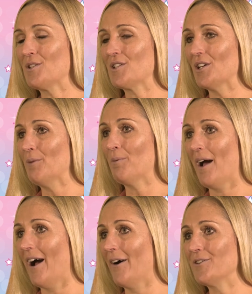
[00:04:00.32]
so
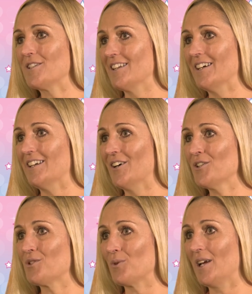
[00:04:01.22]
proud that
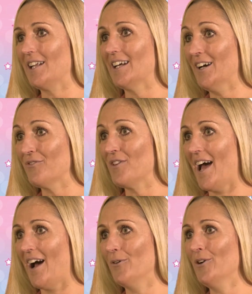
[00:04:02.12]
Australia have
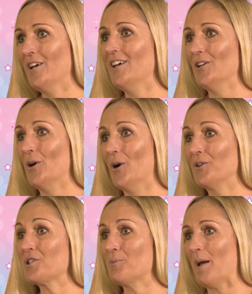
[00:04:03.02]
now
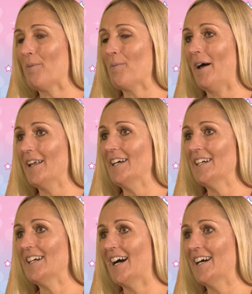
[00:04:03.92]
launched Baby
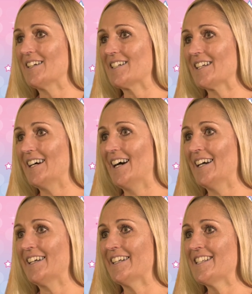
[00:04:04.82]
Ballet, and
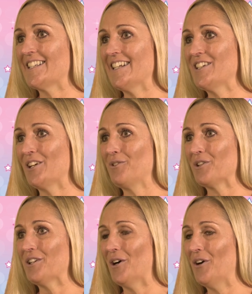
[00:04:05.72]
I can see
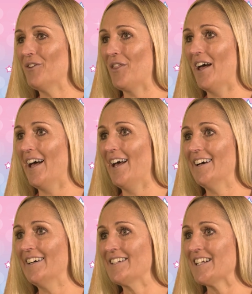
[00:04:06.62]
children over there
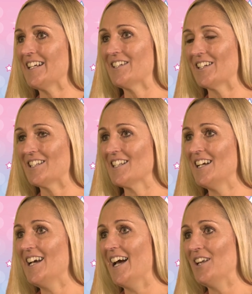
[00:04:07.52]
and teachers
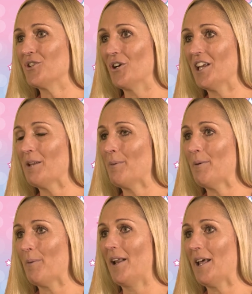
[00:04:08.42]
enjoying the
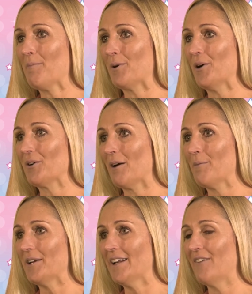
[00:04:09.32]
Baby Ballet programme
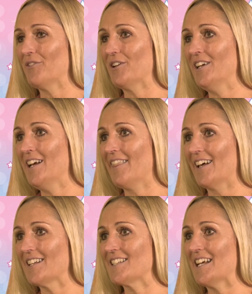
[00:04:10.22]
and having
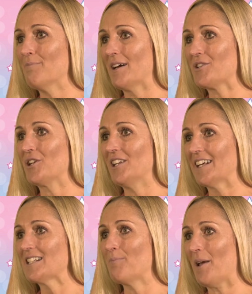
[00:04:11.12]
that same magical
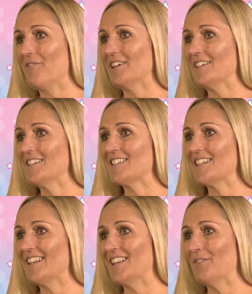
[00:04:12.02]
experience
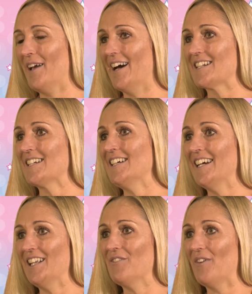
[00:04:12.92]
that we had
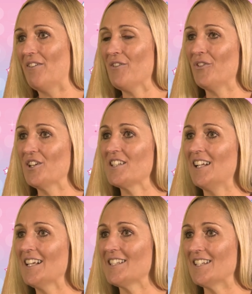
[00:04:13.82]
in the very first
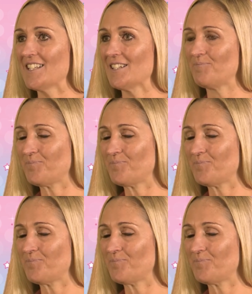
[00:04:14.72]
classes.